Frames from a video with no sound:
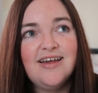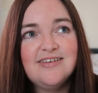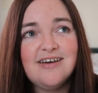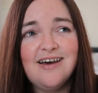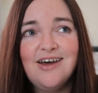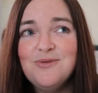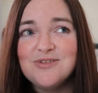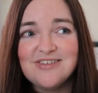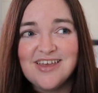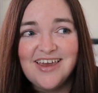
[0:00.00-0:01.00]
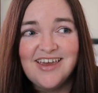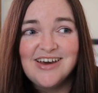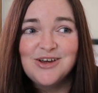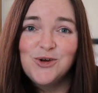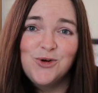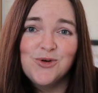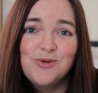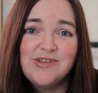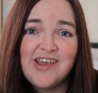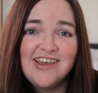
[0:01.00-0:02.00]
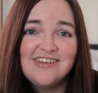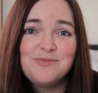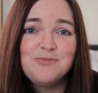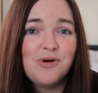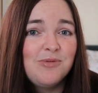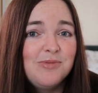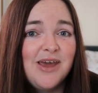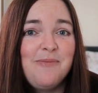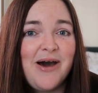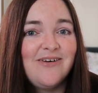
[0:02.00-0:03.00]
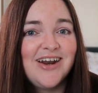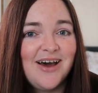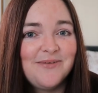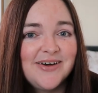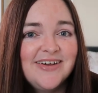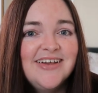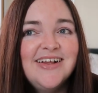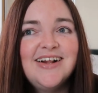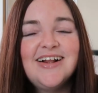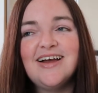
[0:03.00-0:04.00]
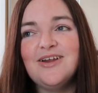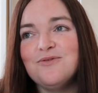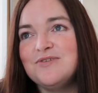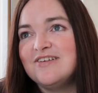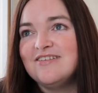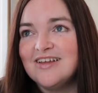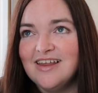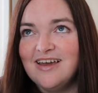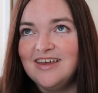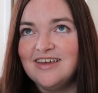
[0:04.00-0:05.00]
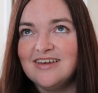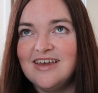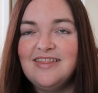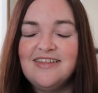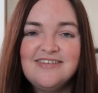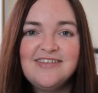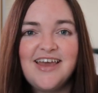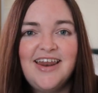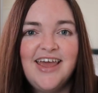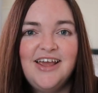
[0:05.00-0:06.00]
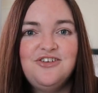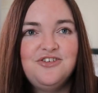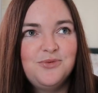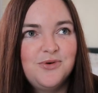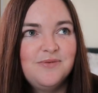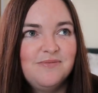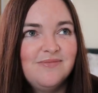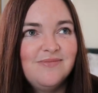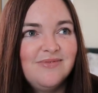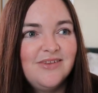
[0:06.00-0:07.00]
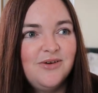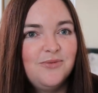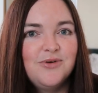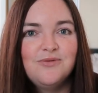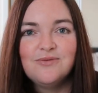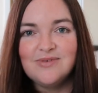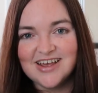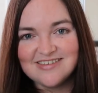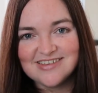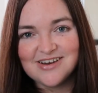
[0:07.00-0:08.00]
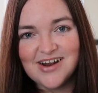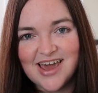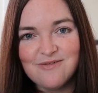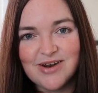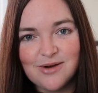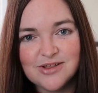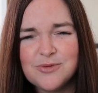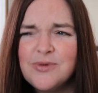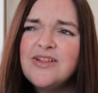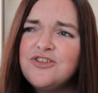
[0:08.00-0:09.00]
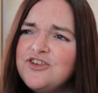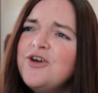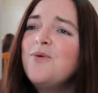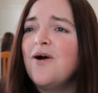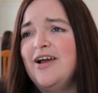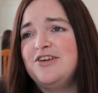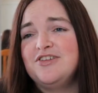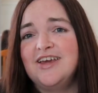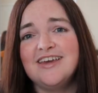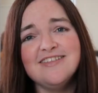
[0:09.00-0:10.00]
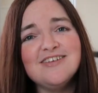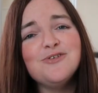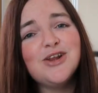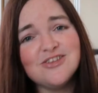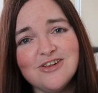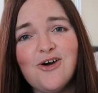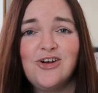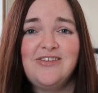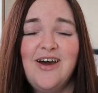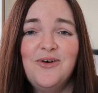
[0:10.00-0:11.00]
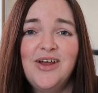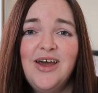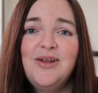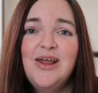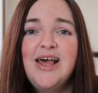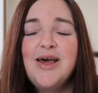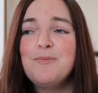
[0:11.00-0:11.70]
And I would say a good groom takes probably about an hour. And obviously, like, in this day and age, you wouldn't necessarily have an hour to... Well, do you know what, actually? Considering it's lockdown and